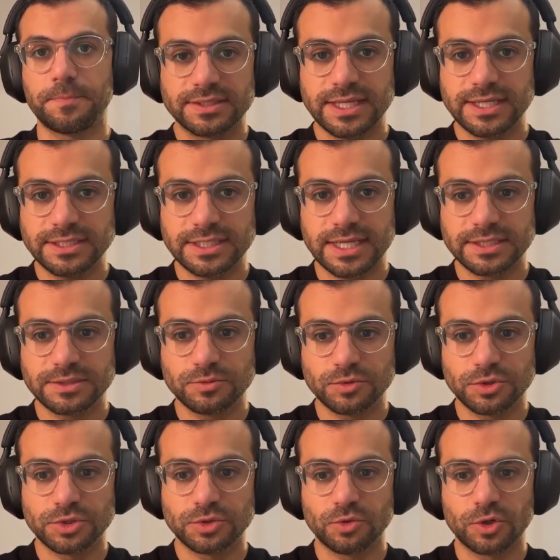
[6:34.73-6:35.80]
Second test
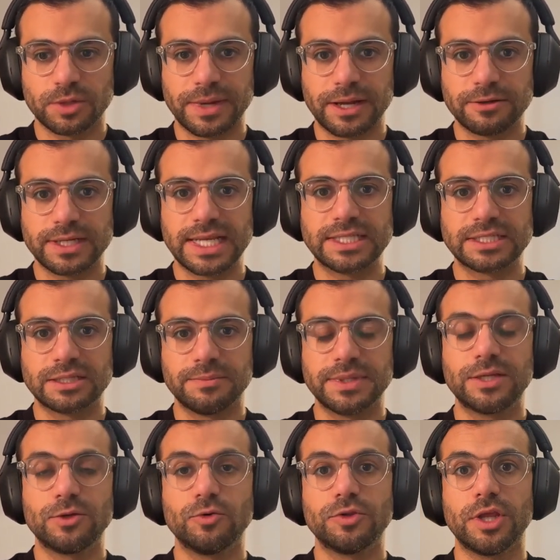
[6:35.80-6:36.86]
we're talking about is
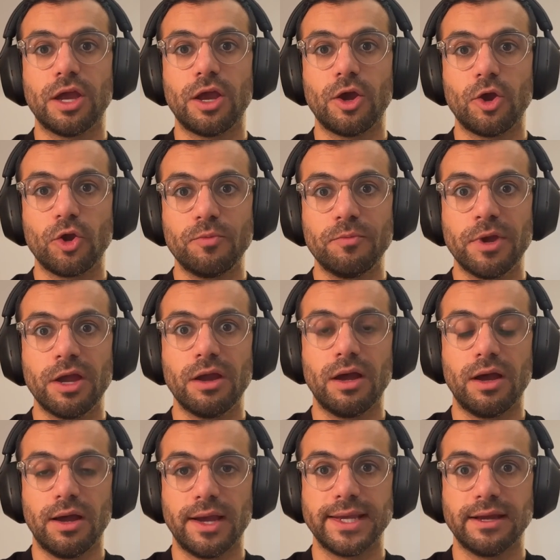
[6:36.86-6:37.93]
something called the
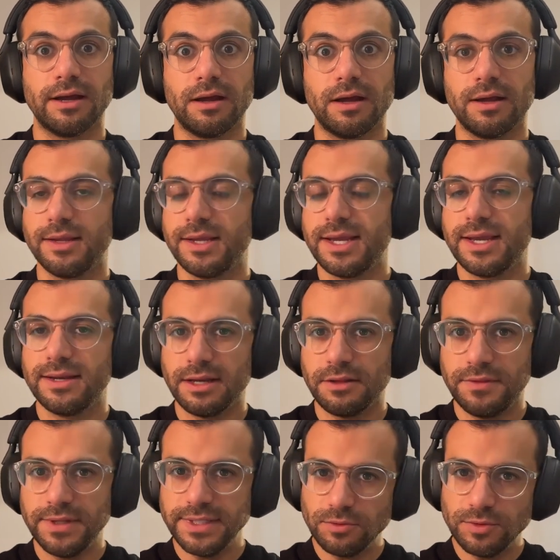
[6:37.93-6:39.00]
HOMA-IR.
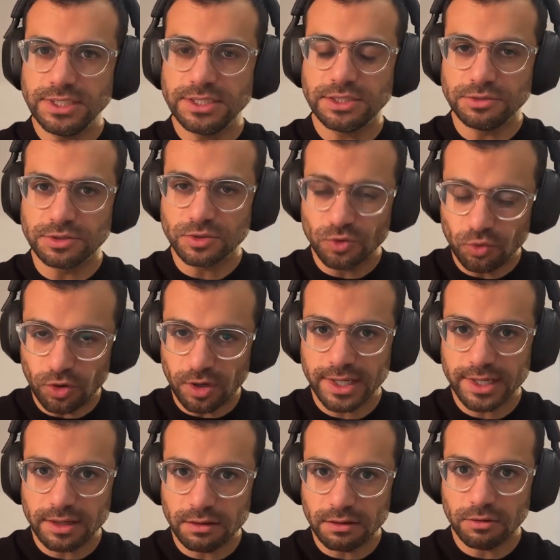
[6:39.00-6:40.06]
Now, this one is used
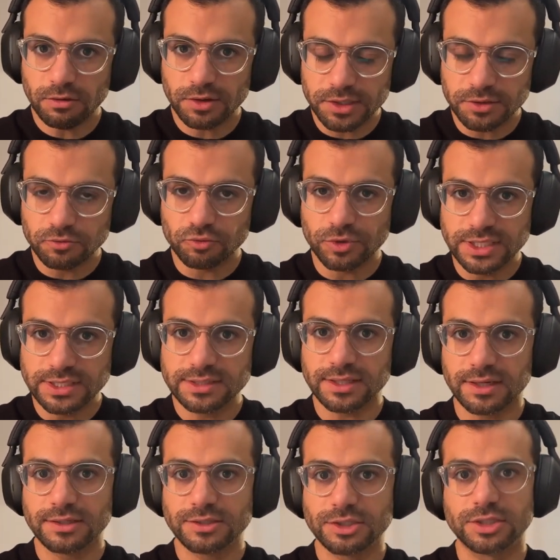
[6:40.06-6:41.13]
quite a lot in
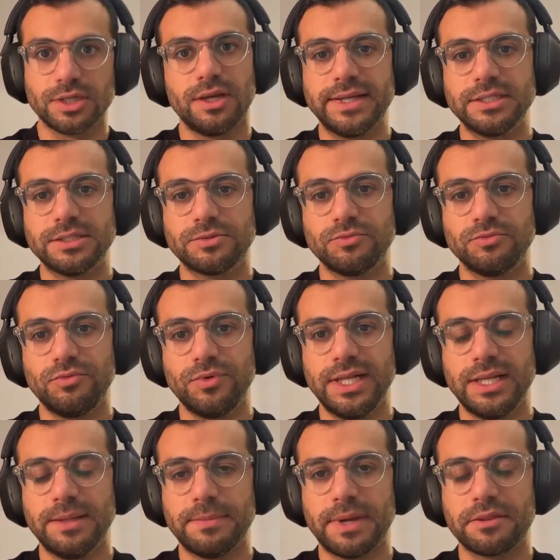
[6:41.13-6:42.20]
research, and it's
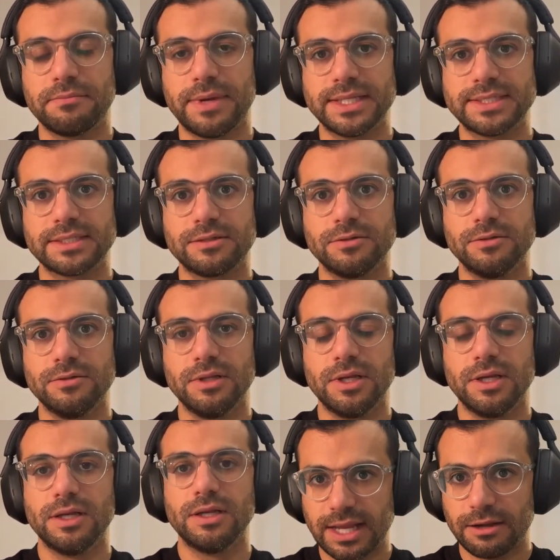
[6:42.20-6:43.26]
really a mathematical
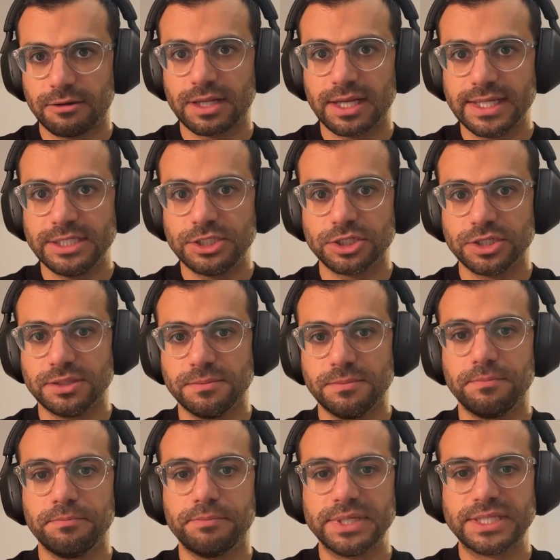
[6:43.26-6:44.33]
calculation
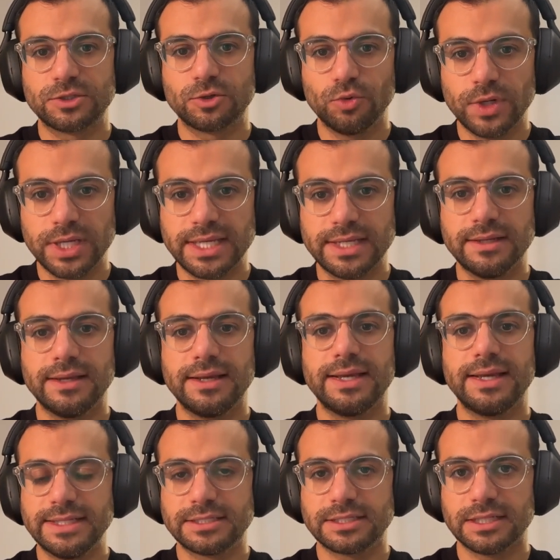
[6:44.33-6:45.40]
between
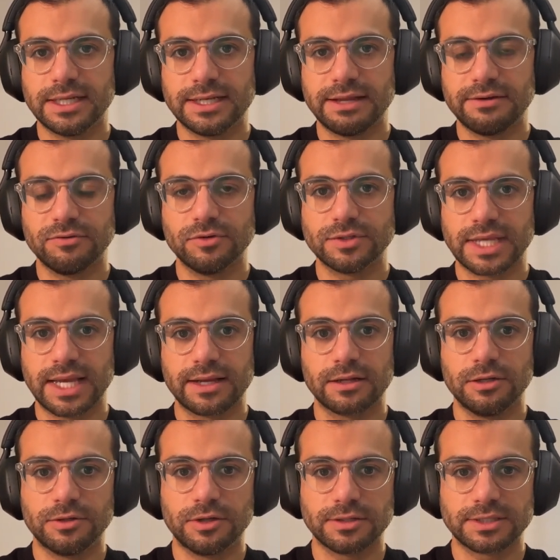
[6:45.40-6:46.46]
insulin levels
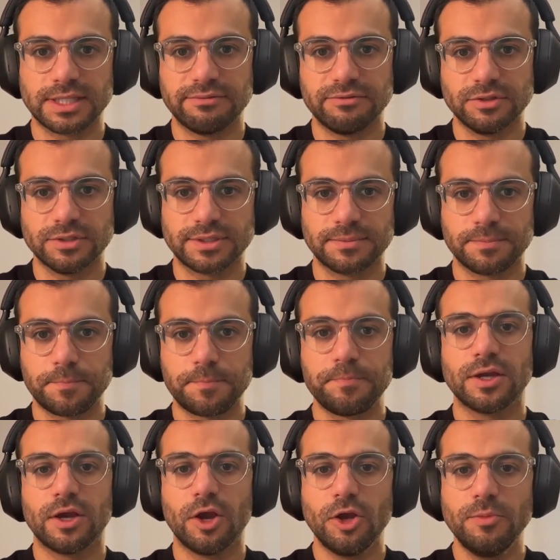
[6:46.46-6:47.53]
and glucose levels.
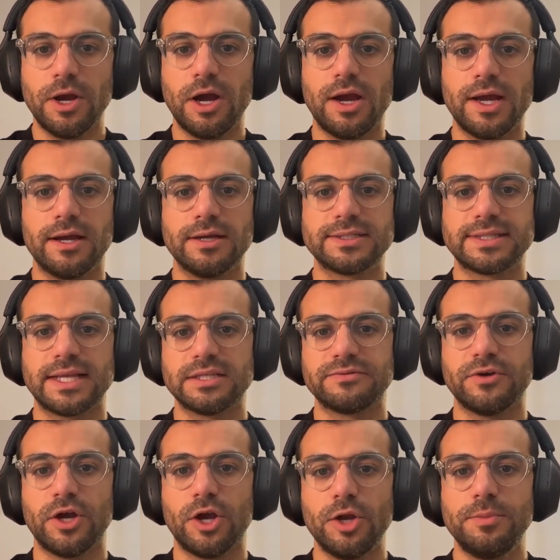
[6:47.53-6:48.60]
So HOMA-IR
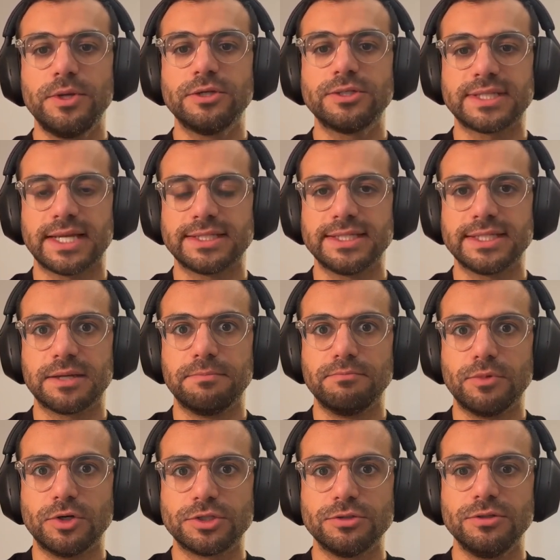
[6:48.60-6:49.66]
stands for Homeostatic
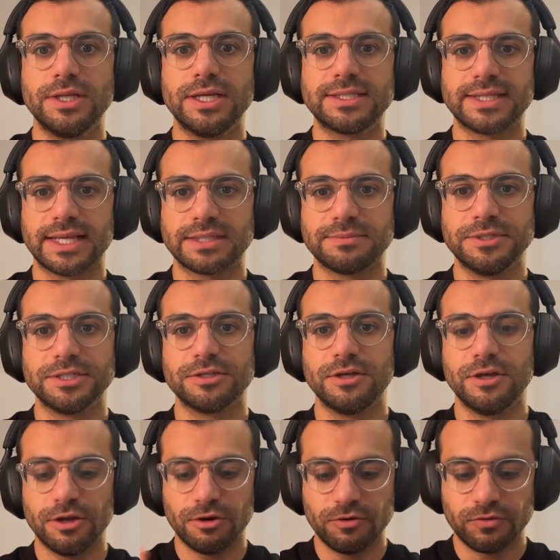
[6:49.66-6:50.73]
Model Assessment
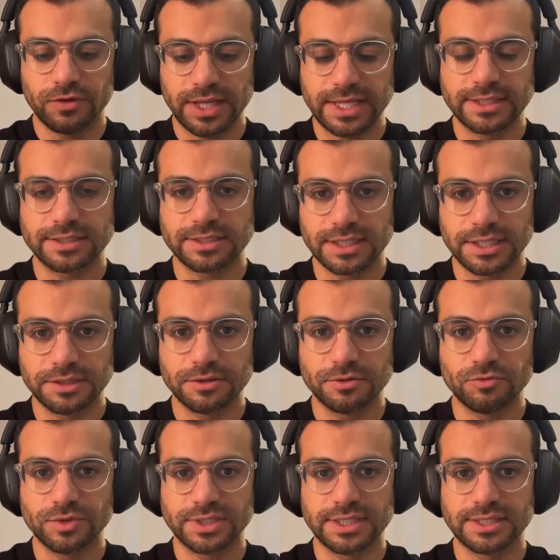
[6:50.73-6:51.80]
of Insulin
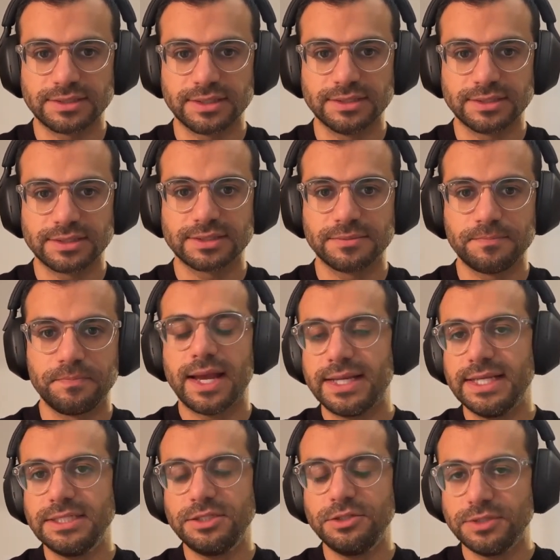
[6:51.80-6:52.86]
Resistance.
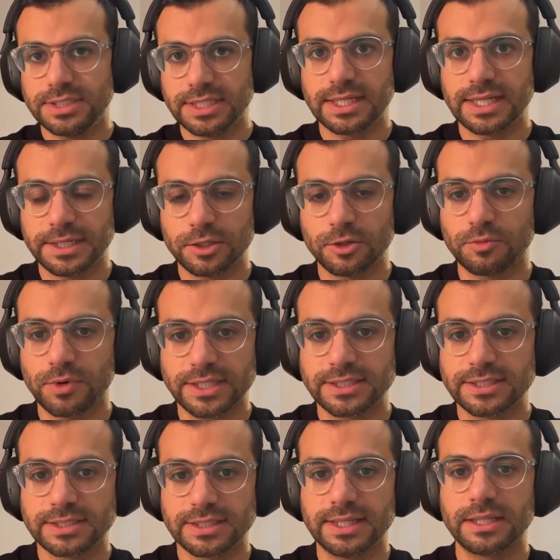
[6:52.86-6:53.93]
And it is used in clinical
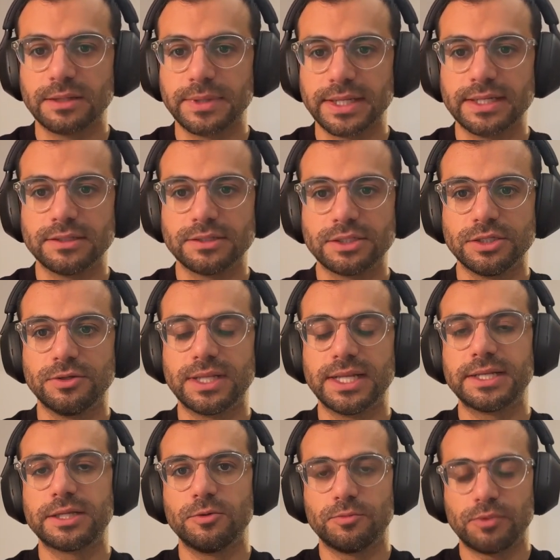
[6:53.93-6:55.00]
practice a little bit, to
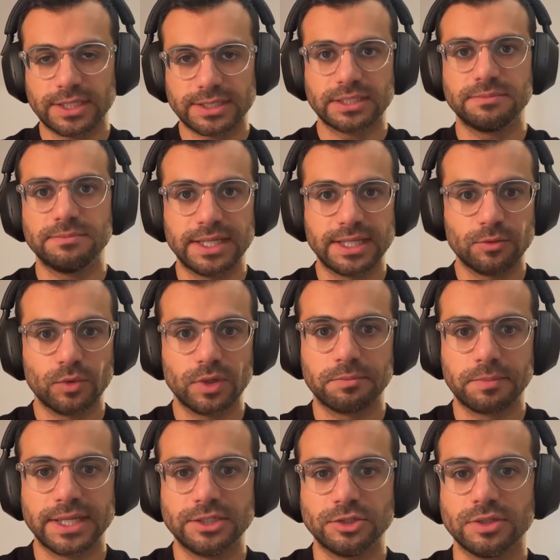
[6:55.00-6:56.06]
clinical practice meaning
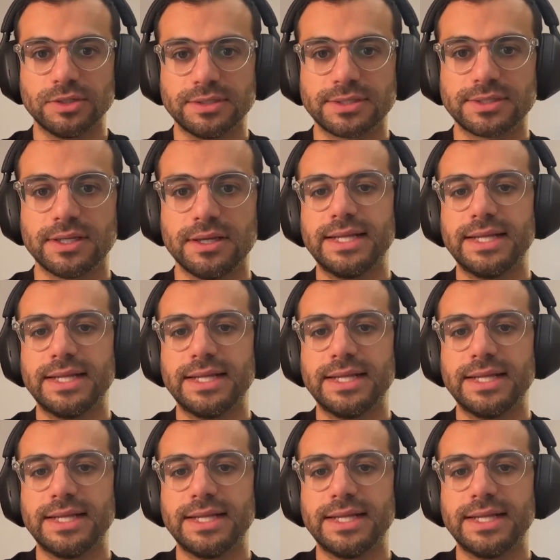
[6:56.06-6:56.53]
with patients.